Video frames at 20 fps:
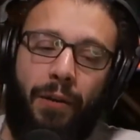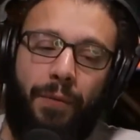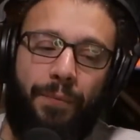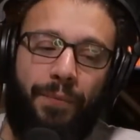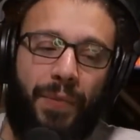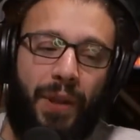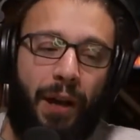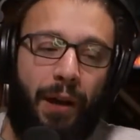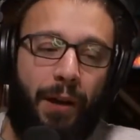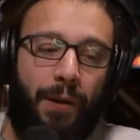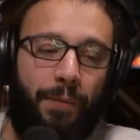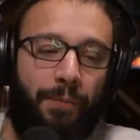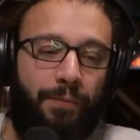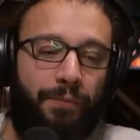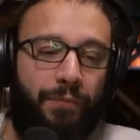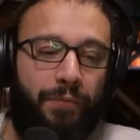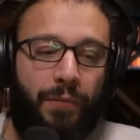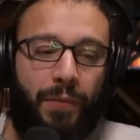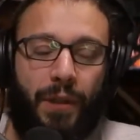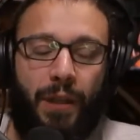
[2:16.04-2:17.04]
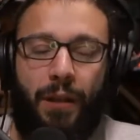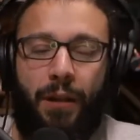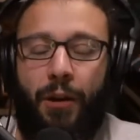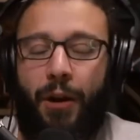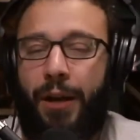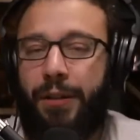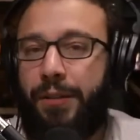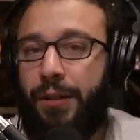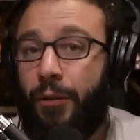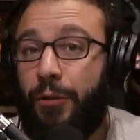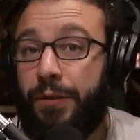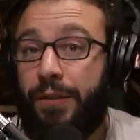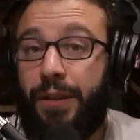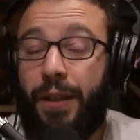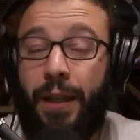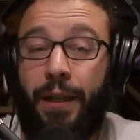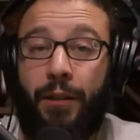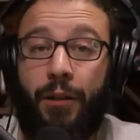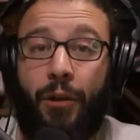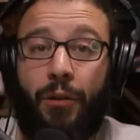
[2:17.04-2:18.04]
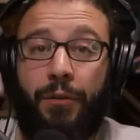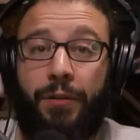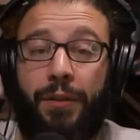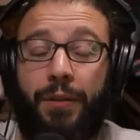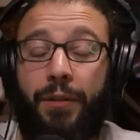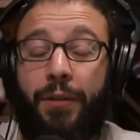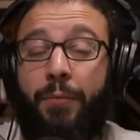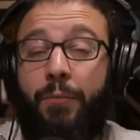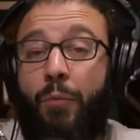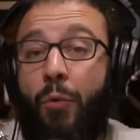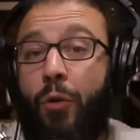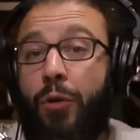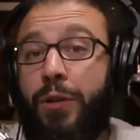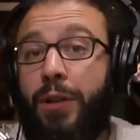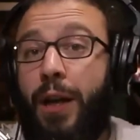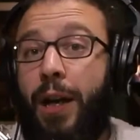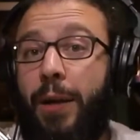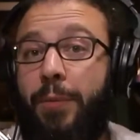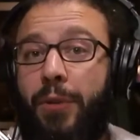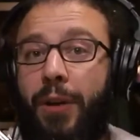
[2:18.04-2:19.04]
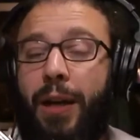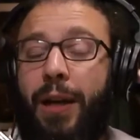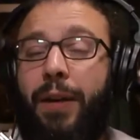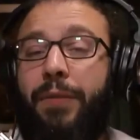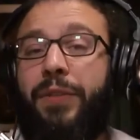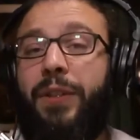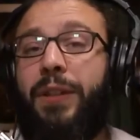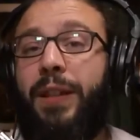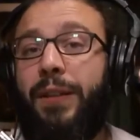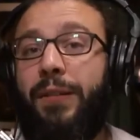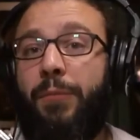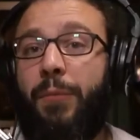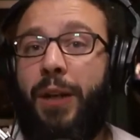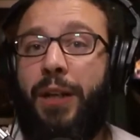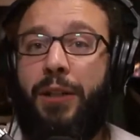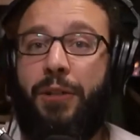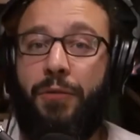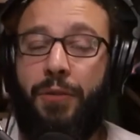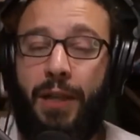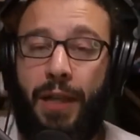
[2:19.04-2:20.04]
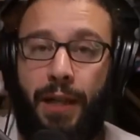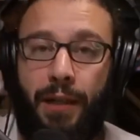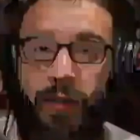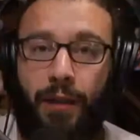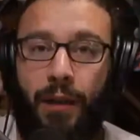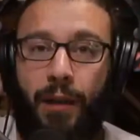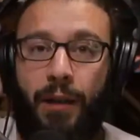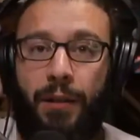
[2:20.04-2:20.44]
you know, as the old saying goes, the more time you have, the less money you need.